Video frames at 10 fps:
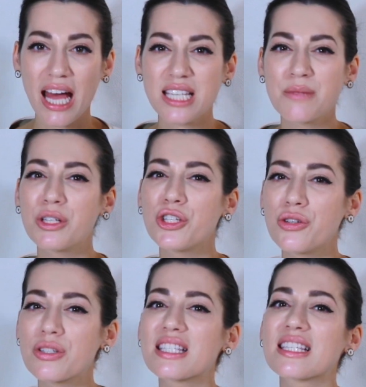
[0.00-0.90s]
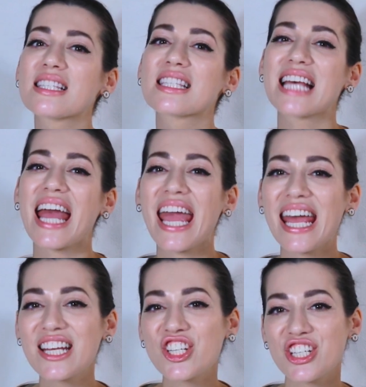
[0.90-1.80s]
has been used since
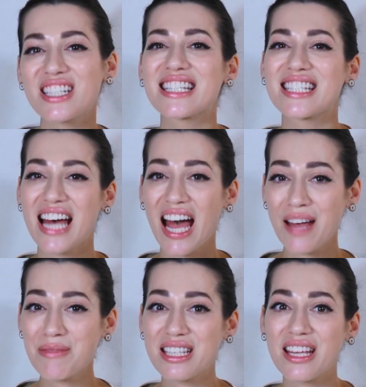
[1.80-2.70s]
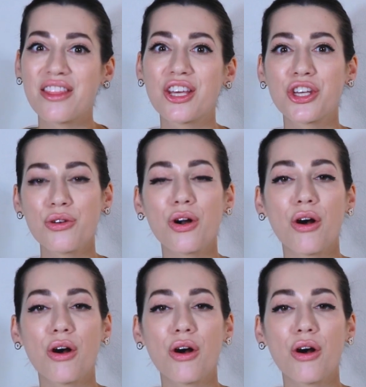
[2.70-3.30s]
ancient times in the cure